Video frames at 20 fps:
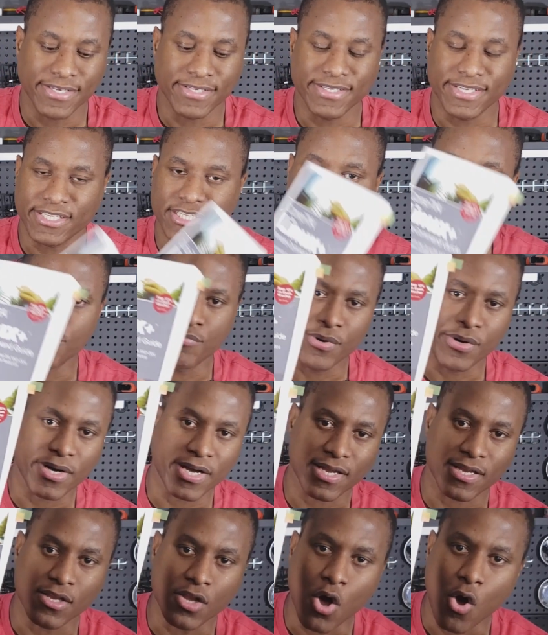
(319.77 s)
this
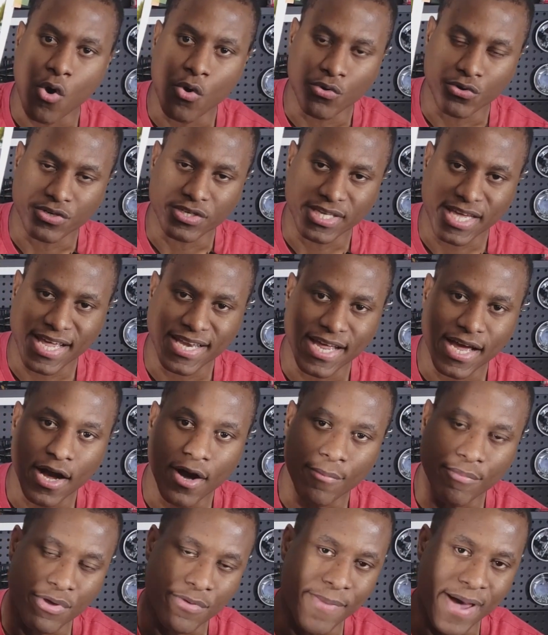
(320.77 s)
book alone can
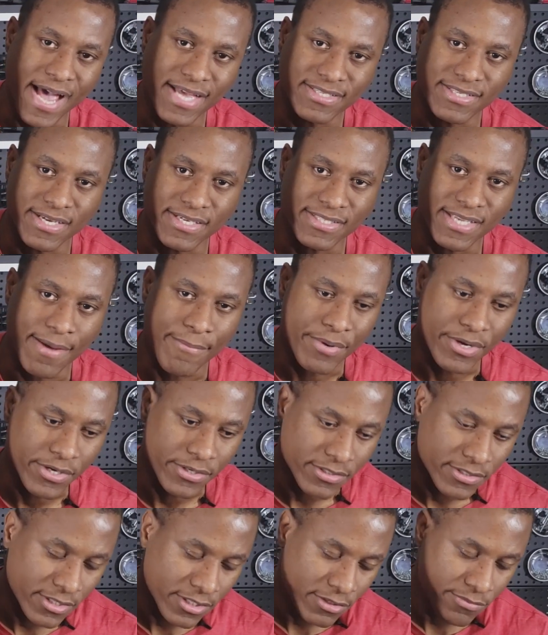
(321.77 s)
help you pass the exam,
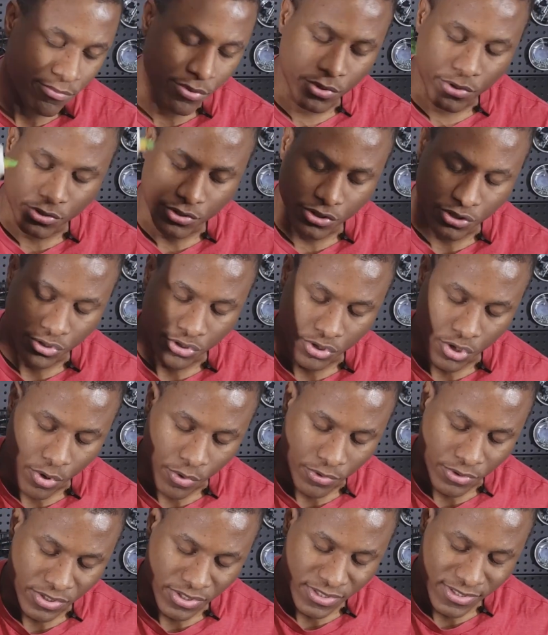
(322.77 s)
because this book just
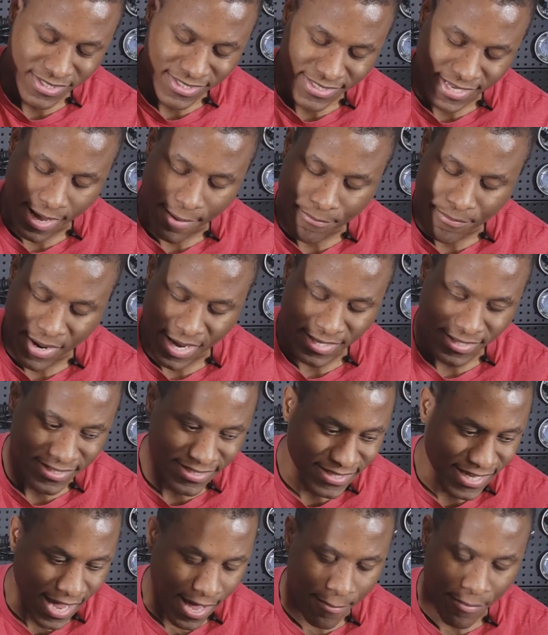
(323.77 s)
goes step by
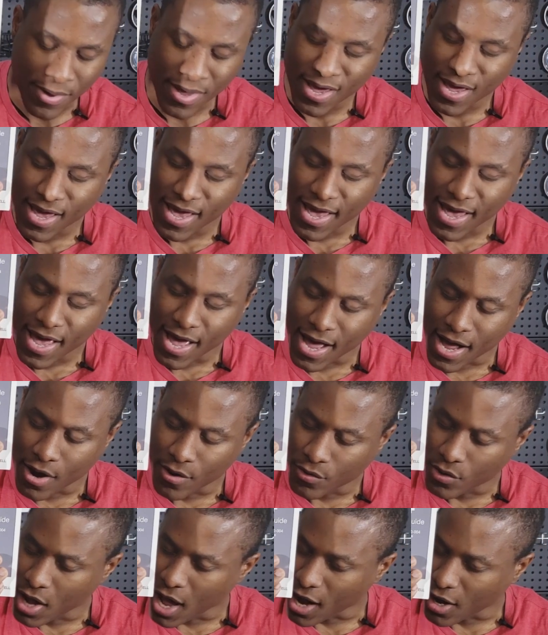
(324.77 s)
step
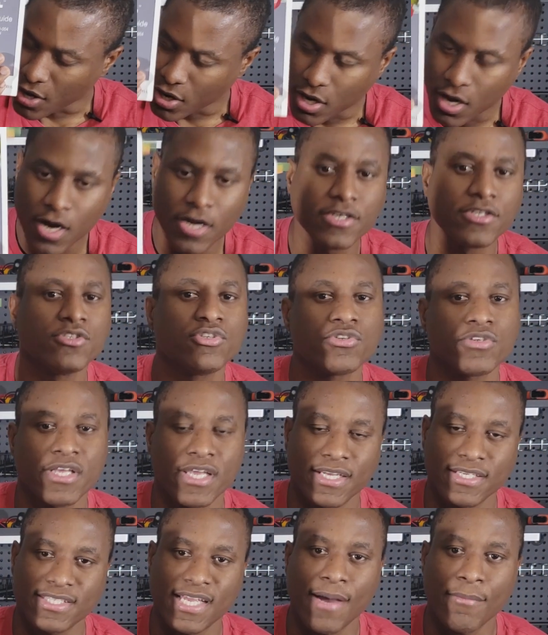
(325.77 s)
according to the
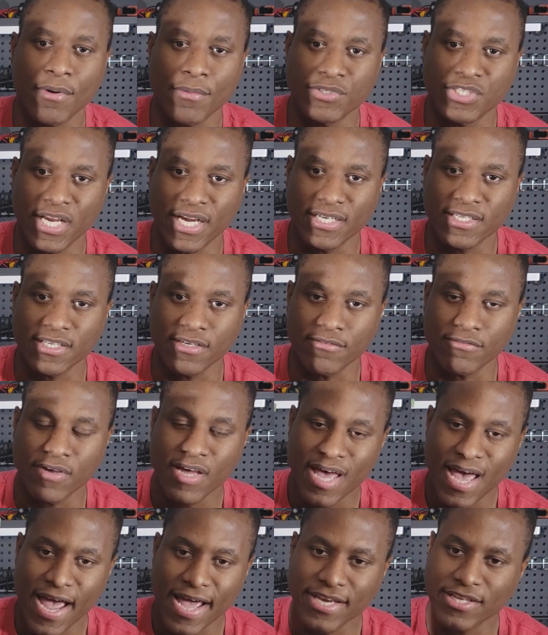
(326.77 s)
exam objective.
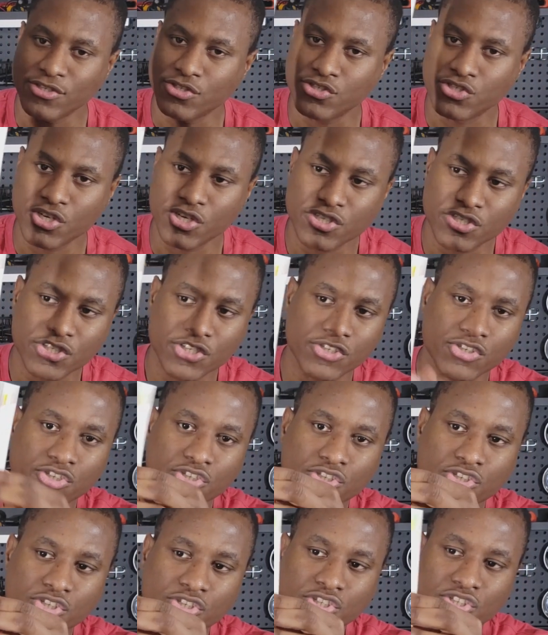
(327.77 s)
And it's just a
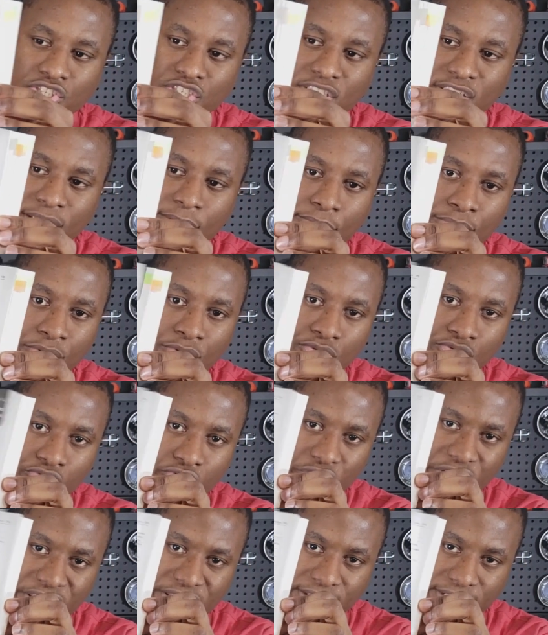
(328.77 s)
simple
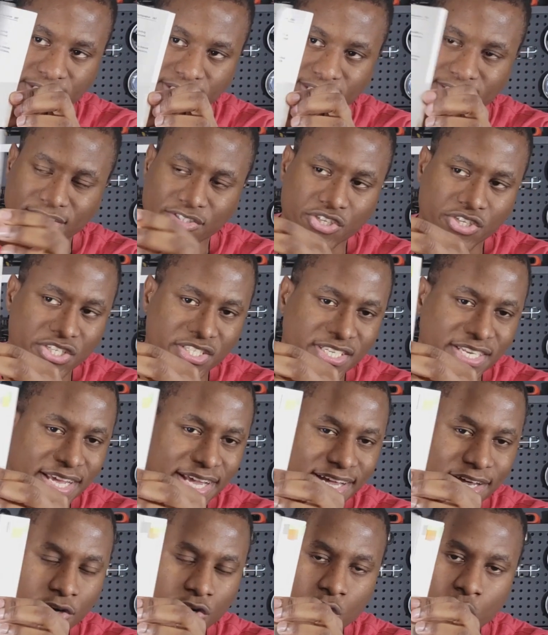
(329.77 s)
read. It's just
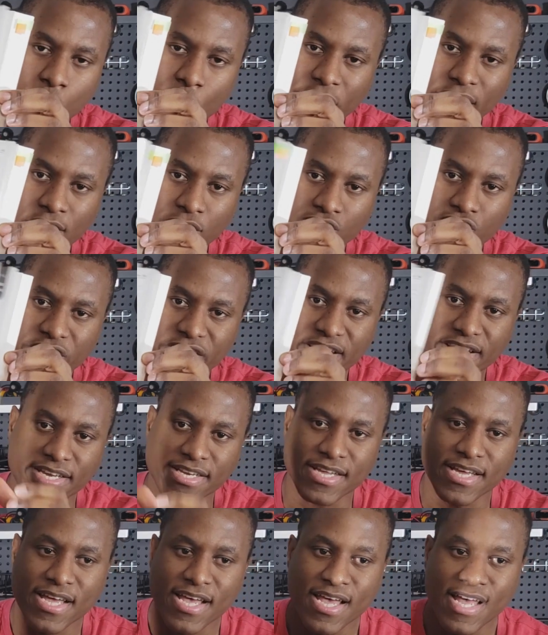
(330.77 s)
a quick
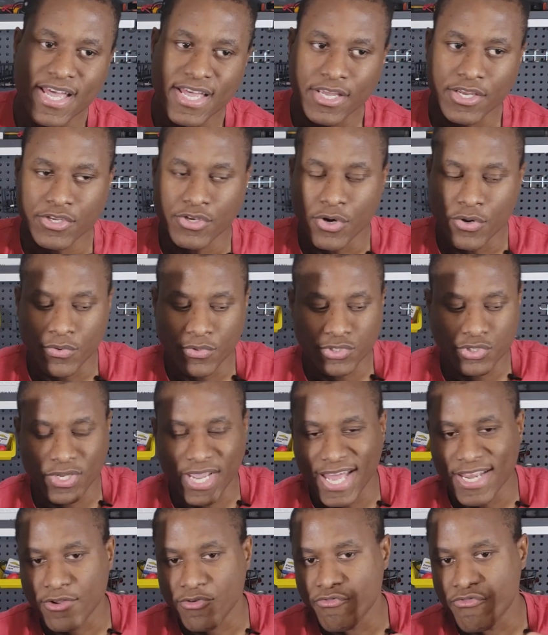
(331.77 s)
read, to
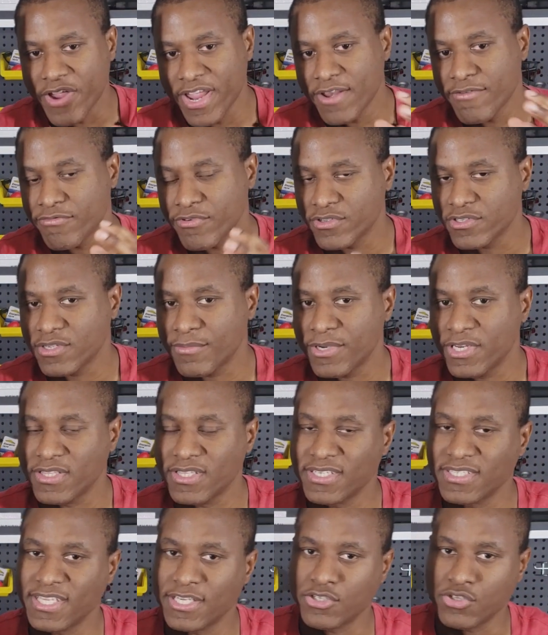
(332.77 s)
kind of reinforce some of the
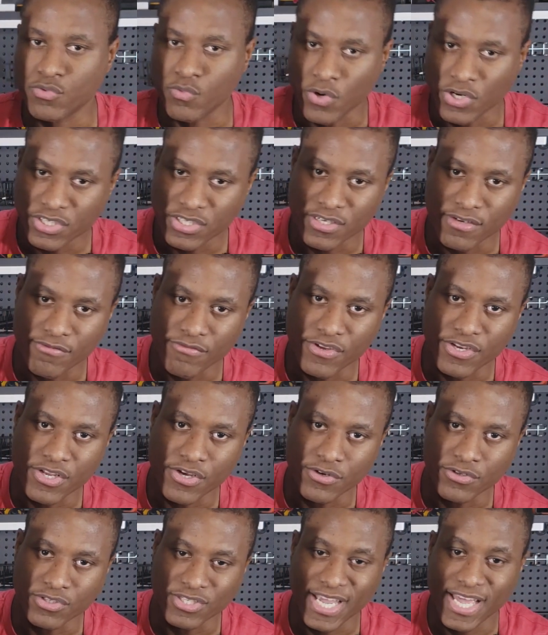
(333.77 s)
things that you watch in the
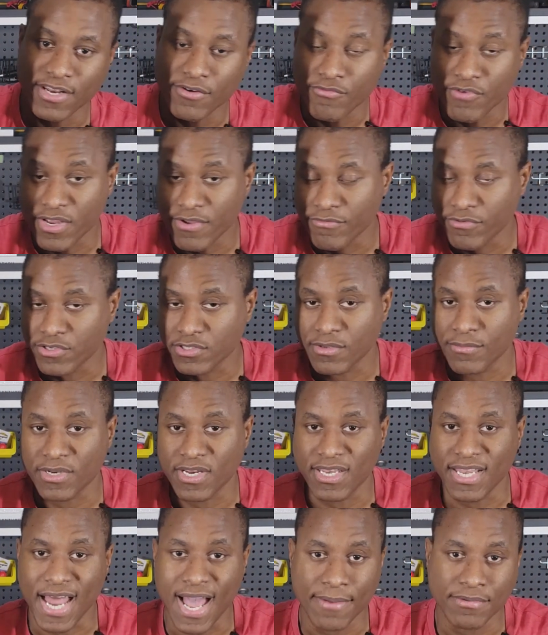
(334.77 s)
video, to kind of reinforce some of
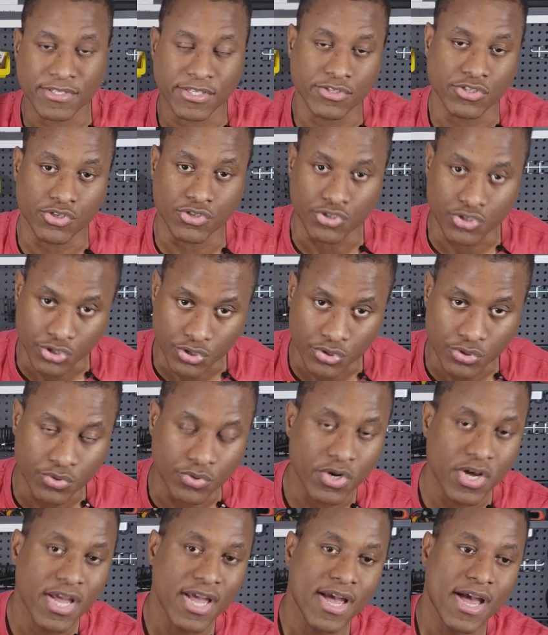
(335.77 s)
the labs that you do.